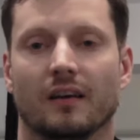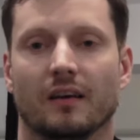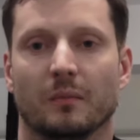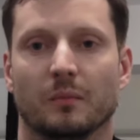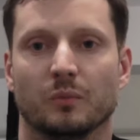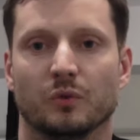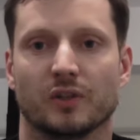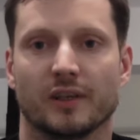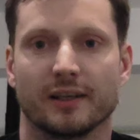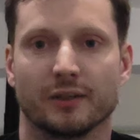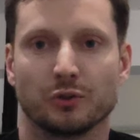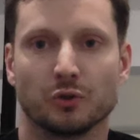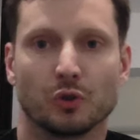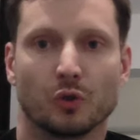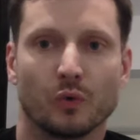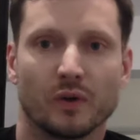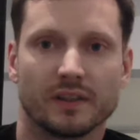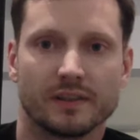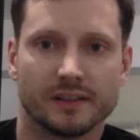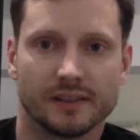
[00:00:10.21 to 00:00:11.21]
I'm trying to
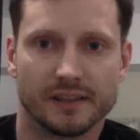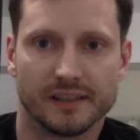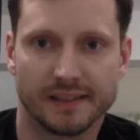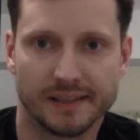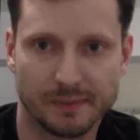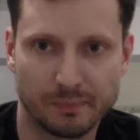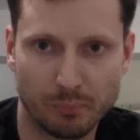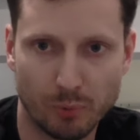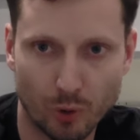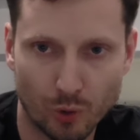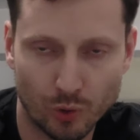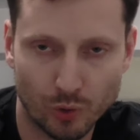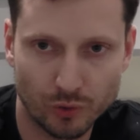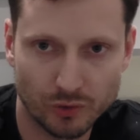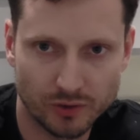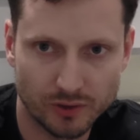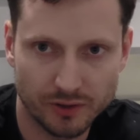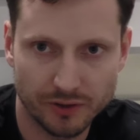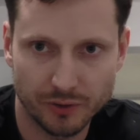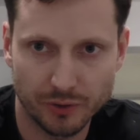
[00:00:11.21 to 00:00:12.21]
quickly
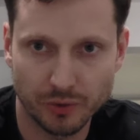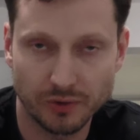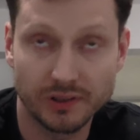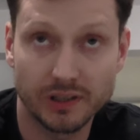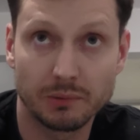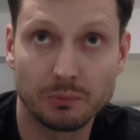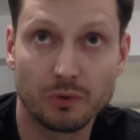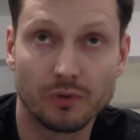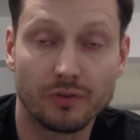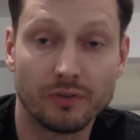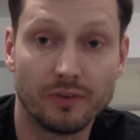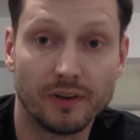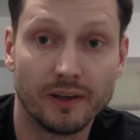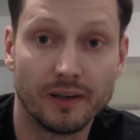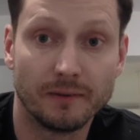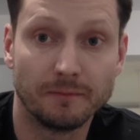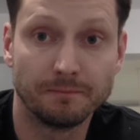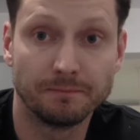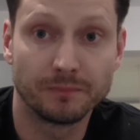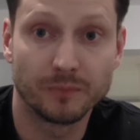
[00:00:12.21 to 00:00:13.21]
respond to some of
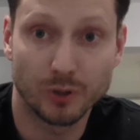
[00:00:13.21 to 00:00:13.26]
the